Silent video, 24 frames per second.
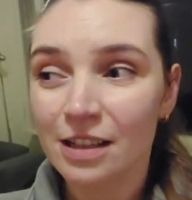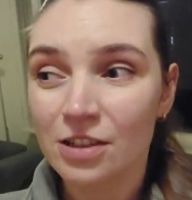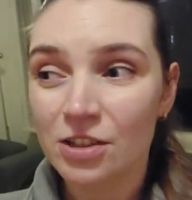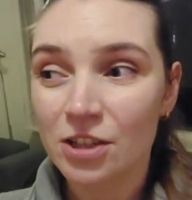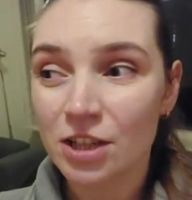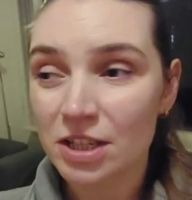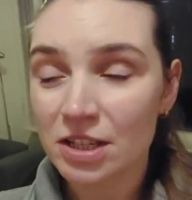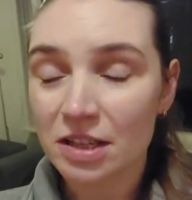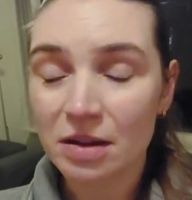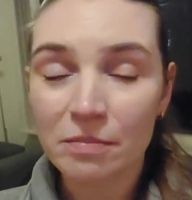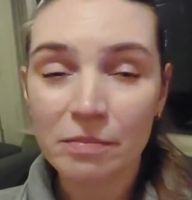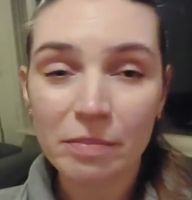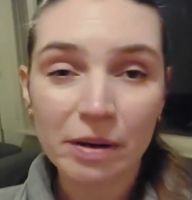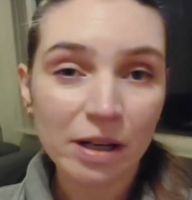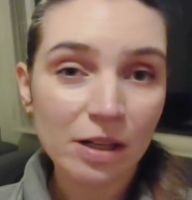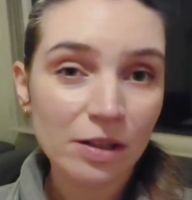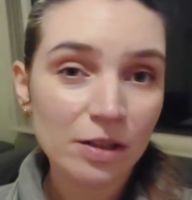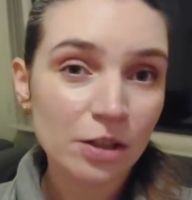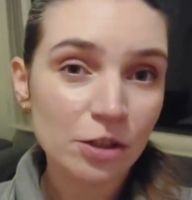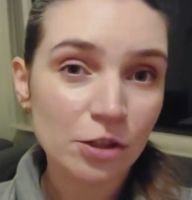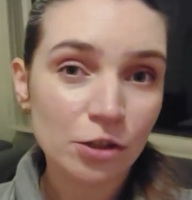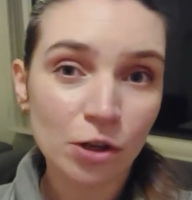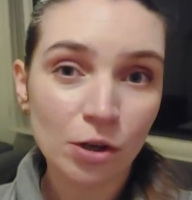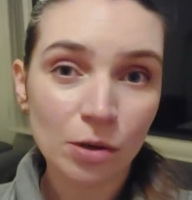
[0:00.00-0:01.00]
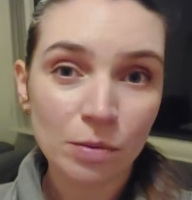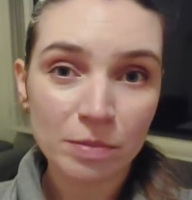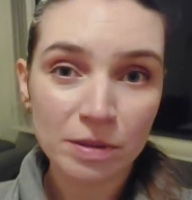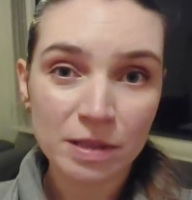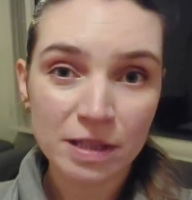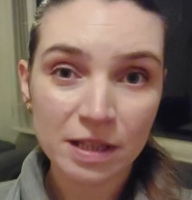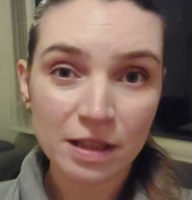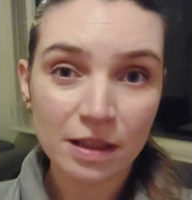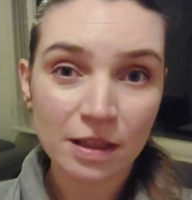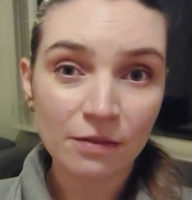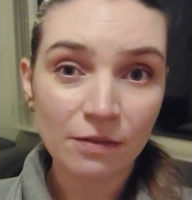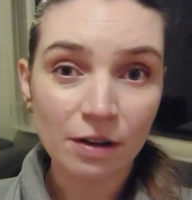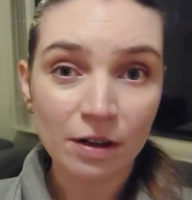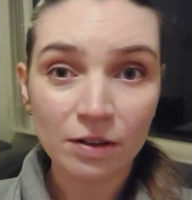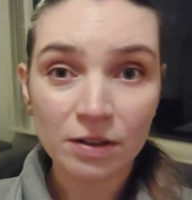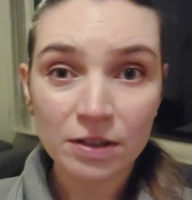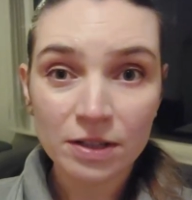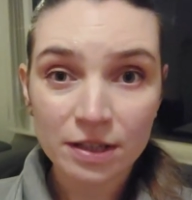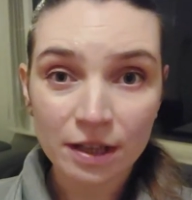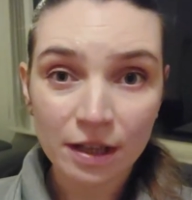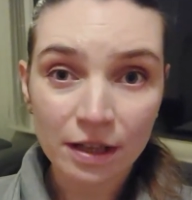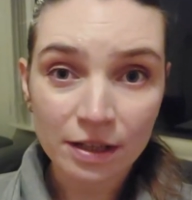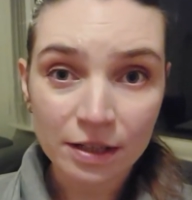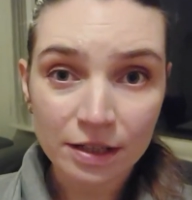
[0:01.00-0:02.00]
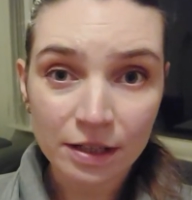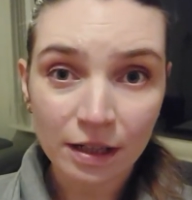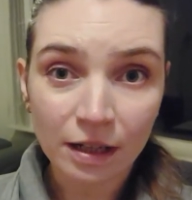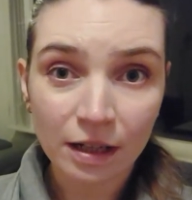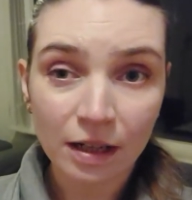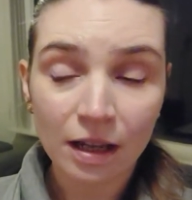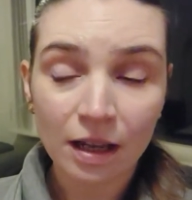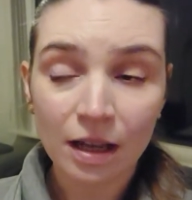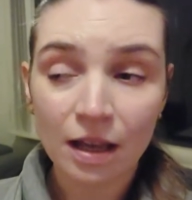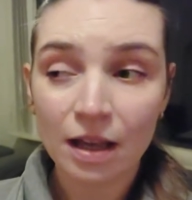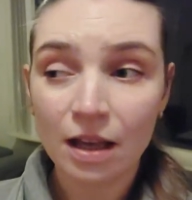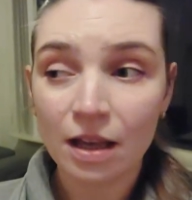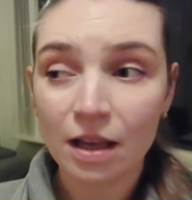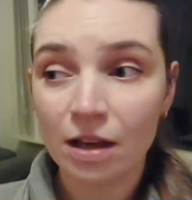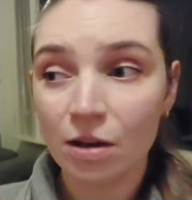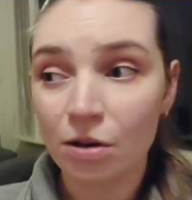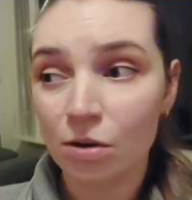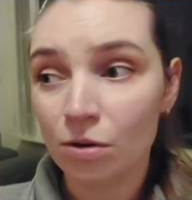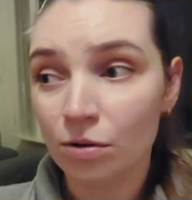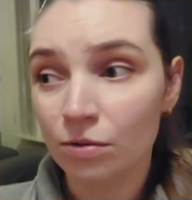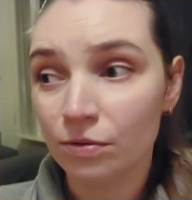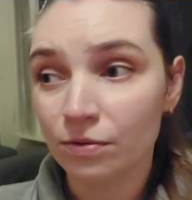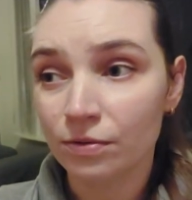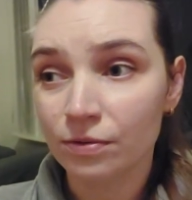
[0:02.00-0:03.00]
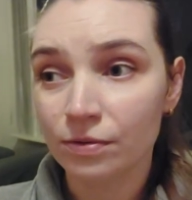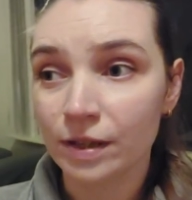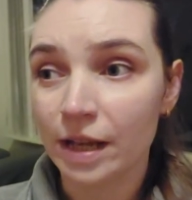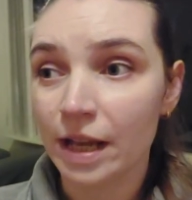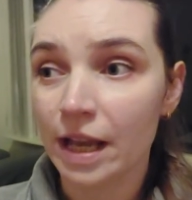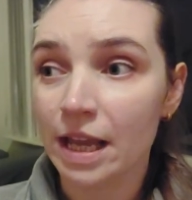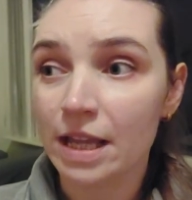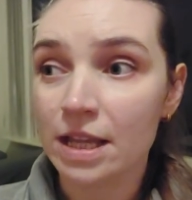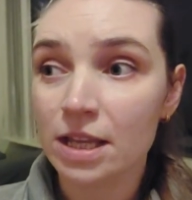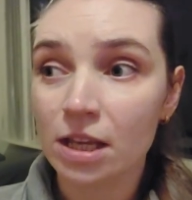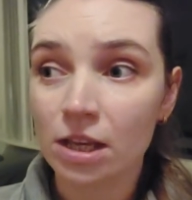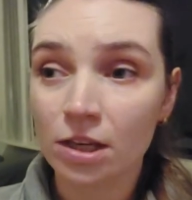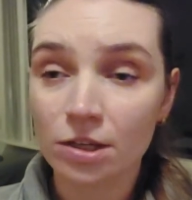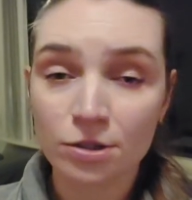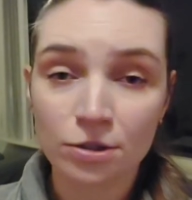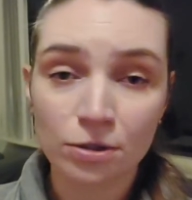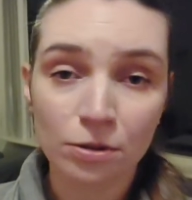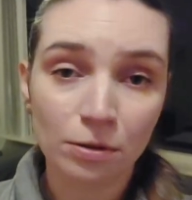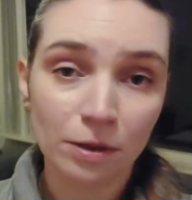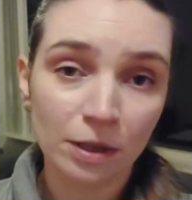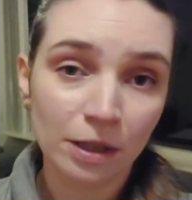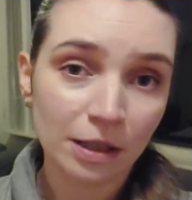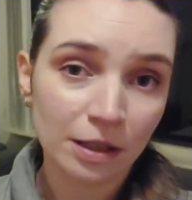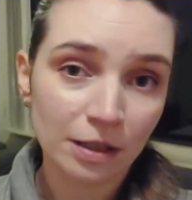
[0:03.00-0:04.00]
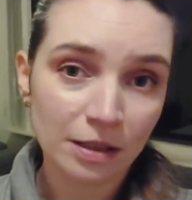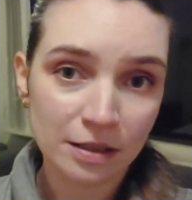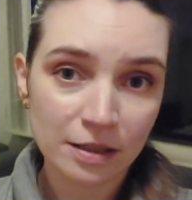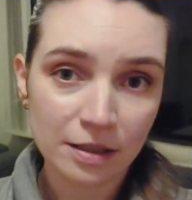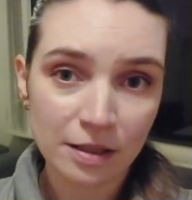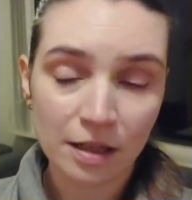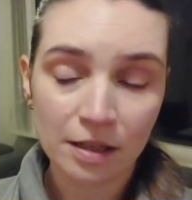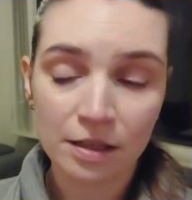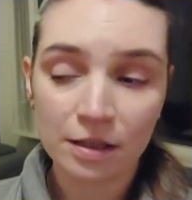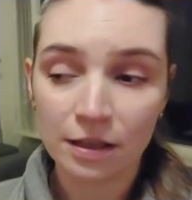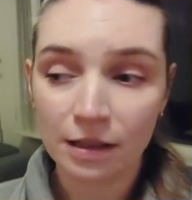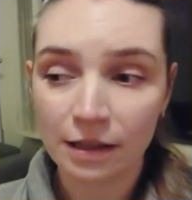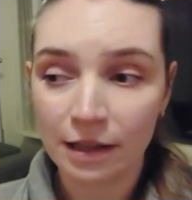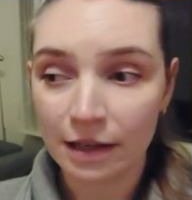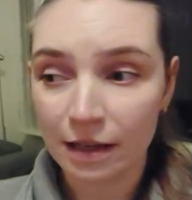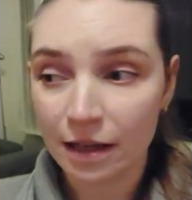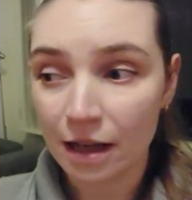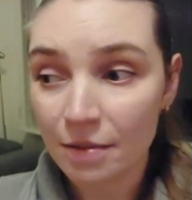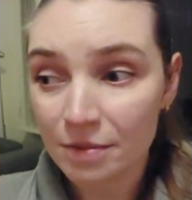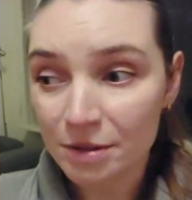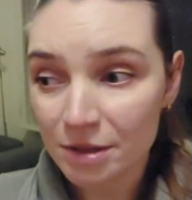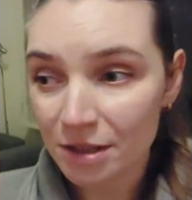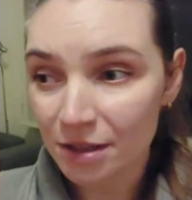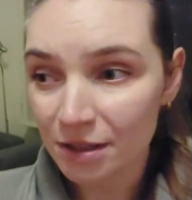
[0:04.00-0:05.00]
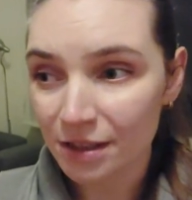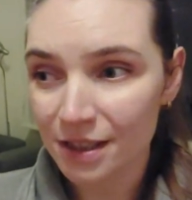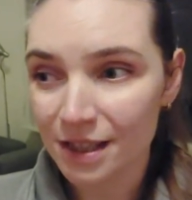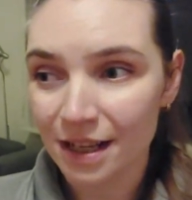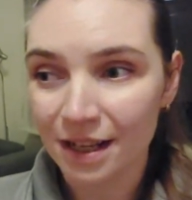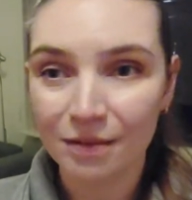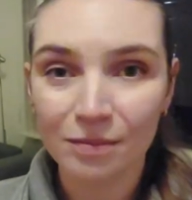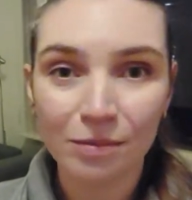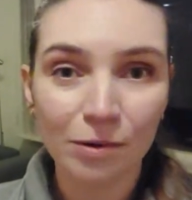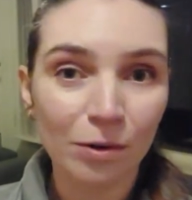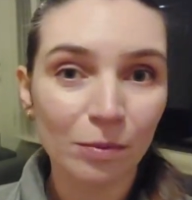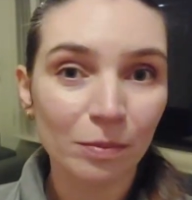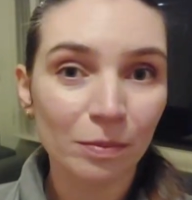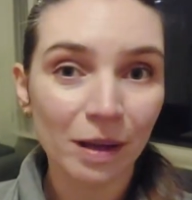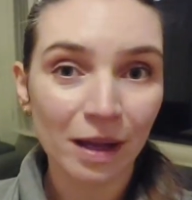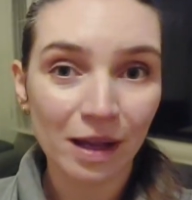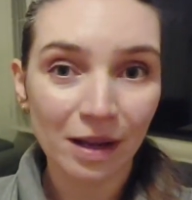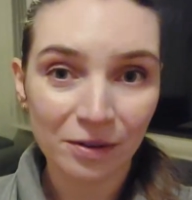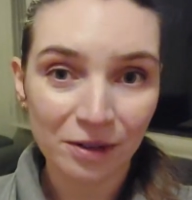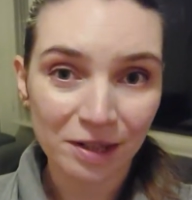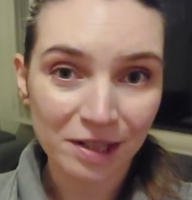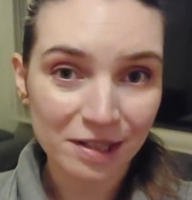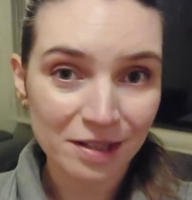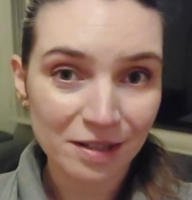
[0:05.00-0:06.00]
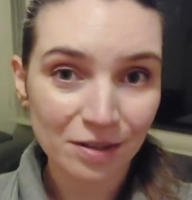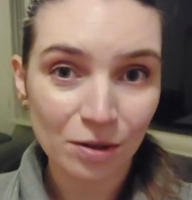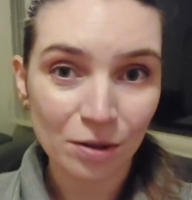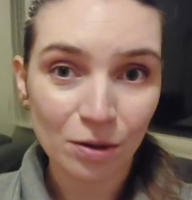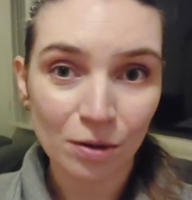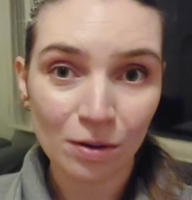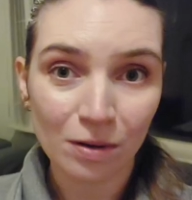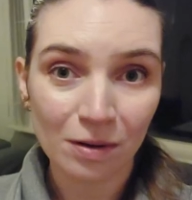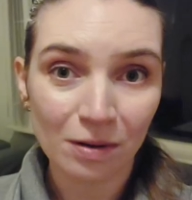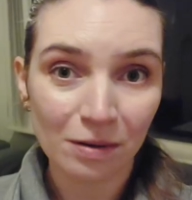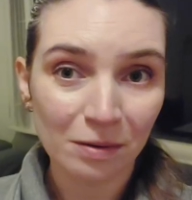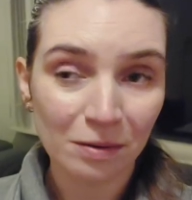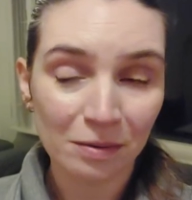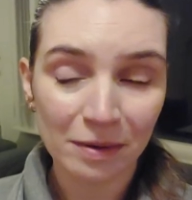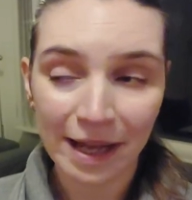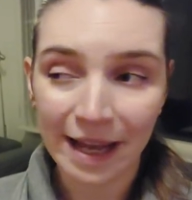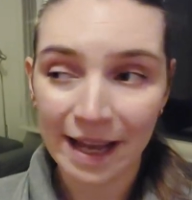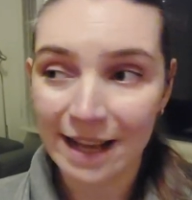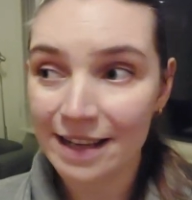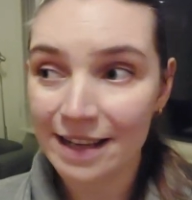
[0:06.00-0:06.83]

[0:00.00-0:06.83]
Just compare the shops in the very center of any historical center like Amsterdam, Paris, or